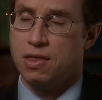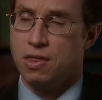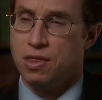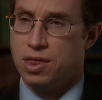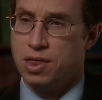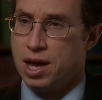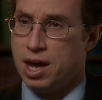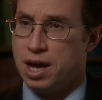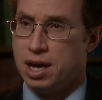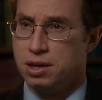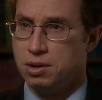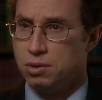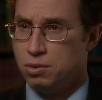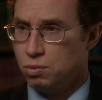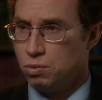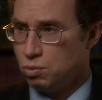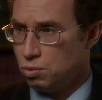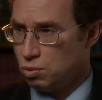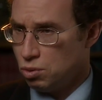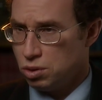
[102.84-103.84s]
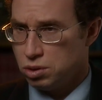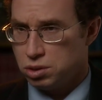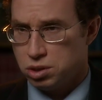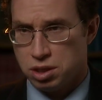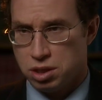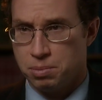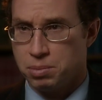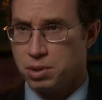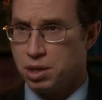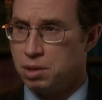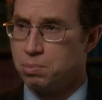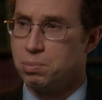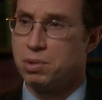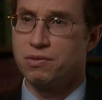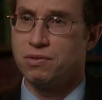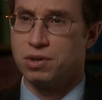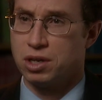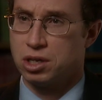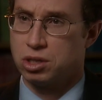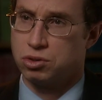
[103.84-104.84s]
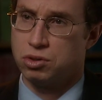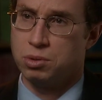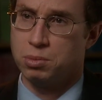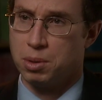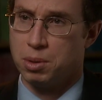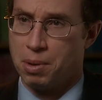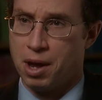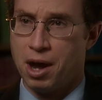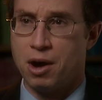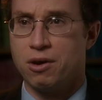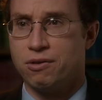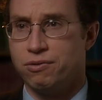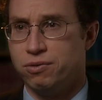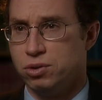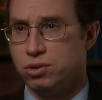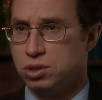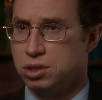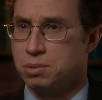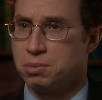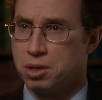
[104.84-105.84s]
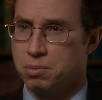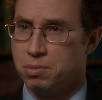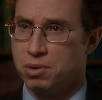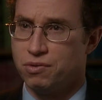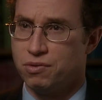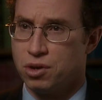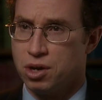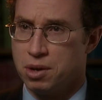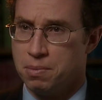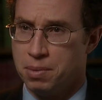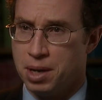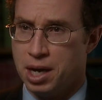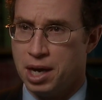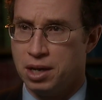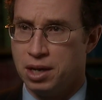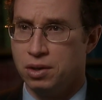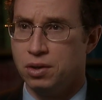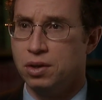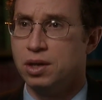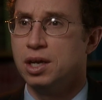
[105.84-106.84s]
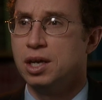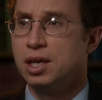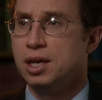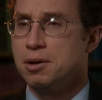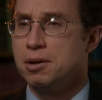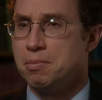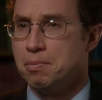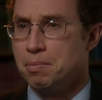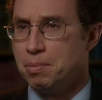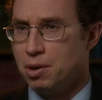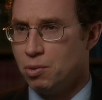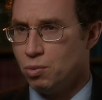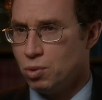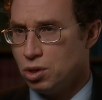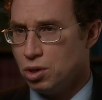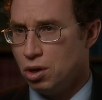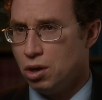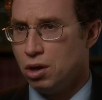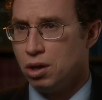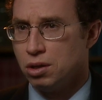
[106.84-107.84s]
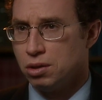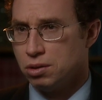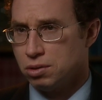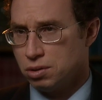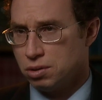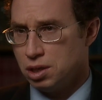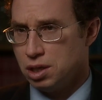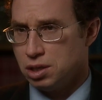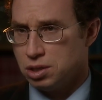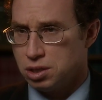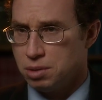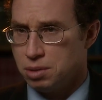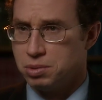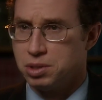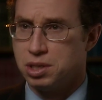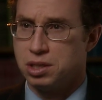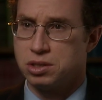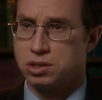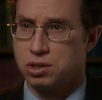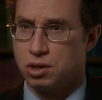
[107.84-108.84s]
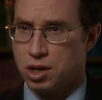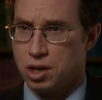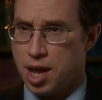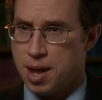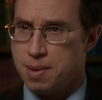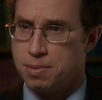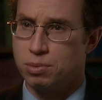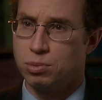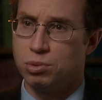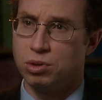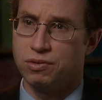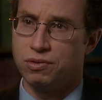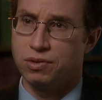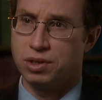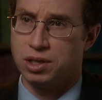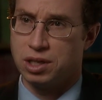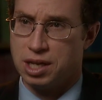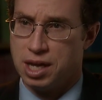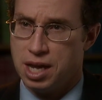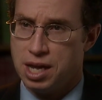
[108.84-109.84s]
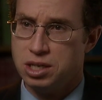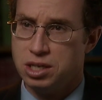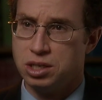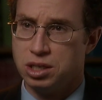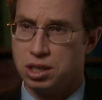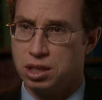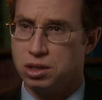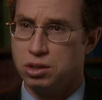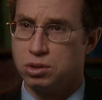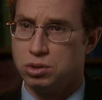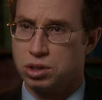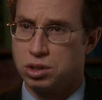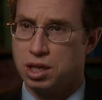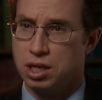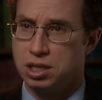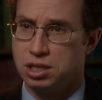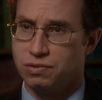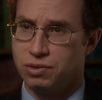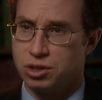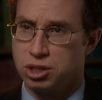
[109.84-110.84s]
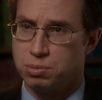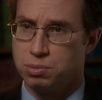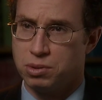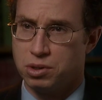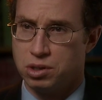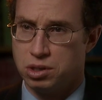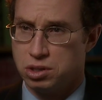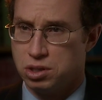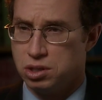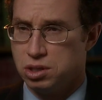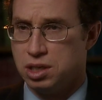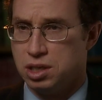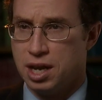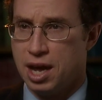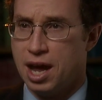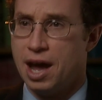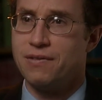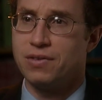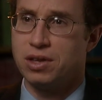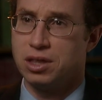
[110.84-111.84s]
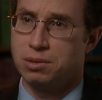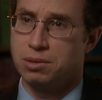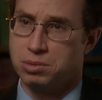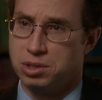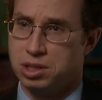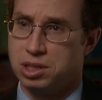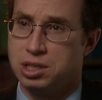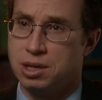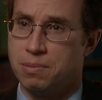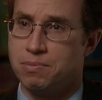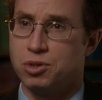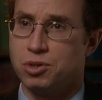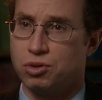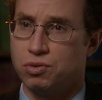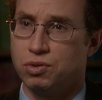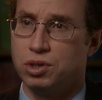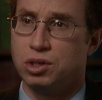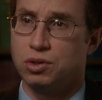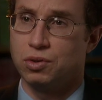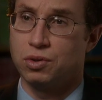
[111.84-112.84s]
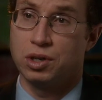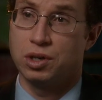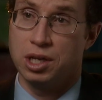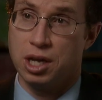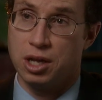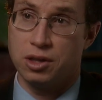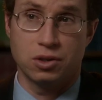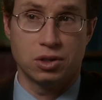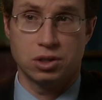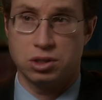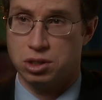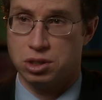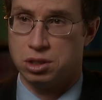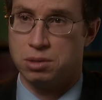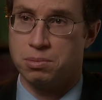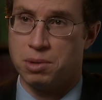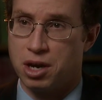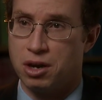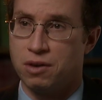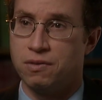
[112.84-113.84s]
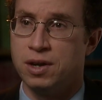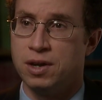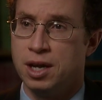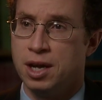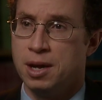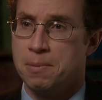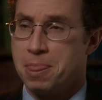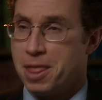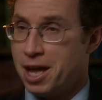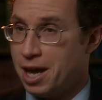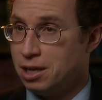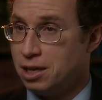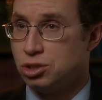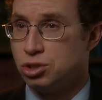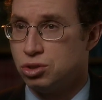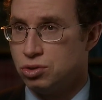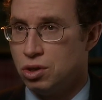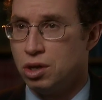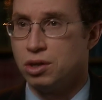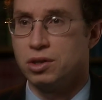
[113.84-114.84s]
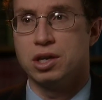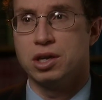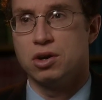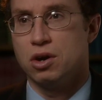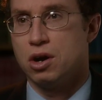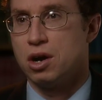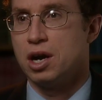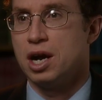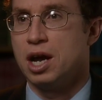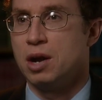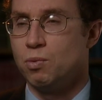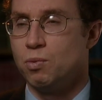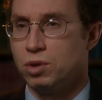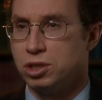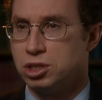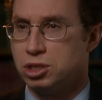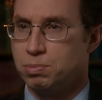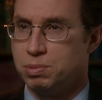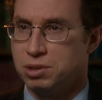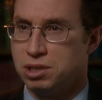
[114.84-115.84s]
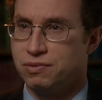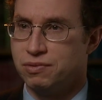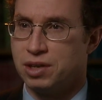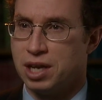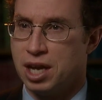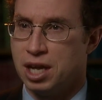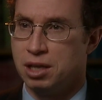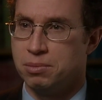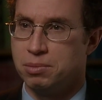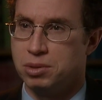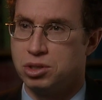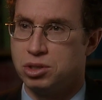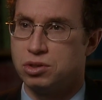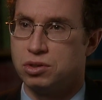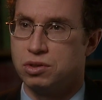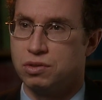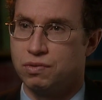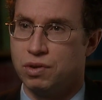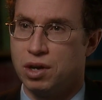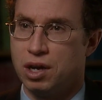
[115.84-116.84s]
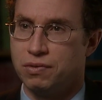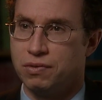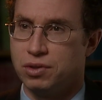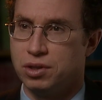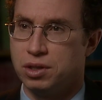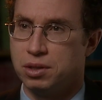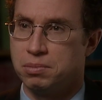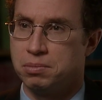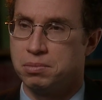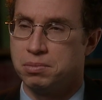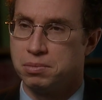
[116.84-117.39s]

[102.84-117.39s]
that some can be extremely powerful, some can be very mild, but we all, in some sense, are capable of engaging in those kinds of experiences and having them to some degree or another. It's just a matter of how strong they are and what specific elements are involved in them.